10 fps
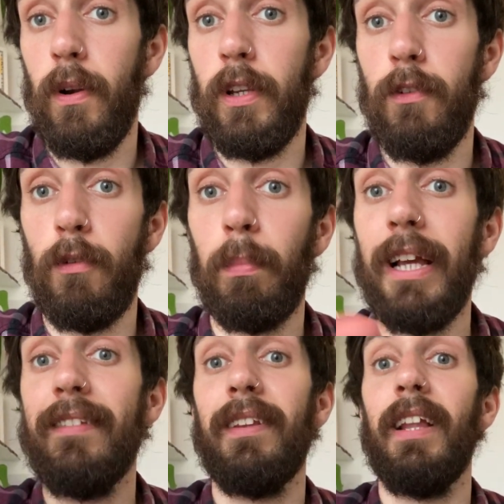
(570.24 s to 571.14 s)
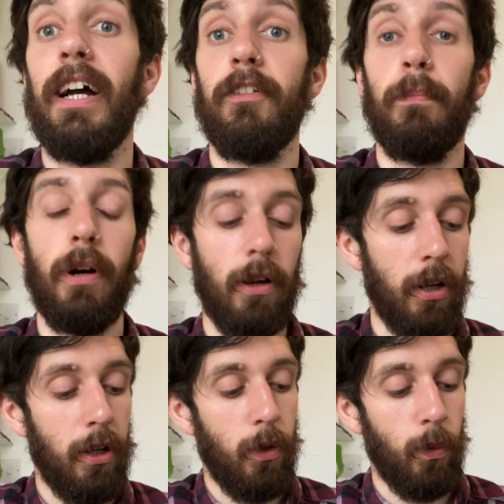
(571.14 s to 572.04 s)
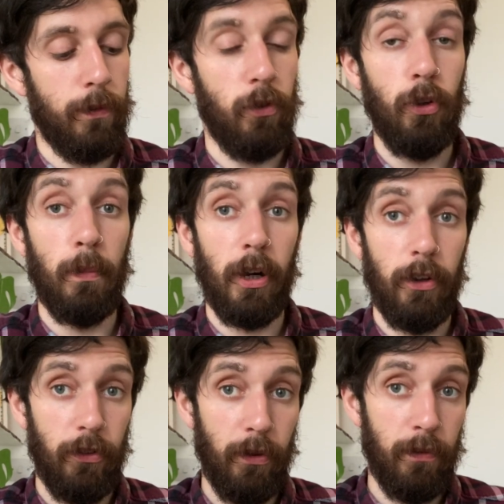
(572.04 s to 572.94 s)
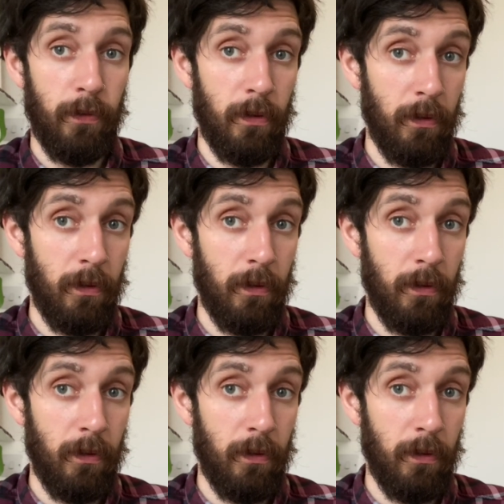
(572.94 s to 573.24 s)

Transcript: you replace the last bar with 2 bars of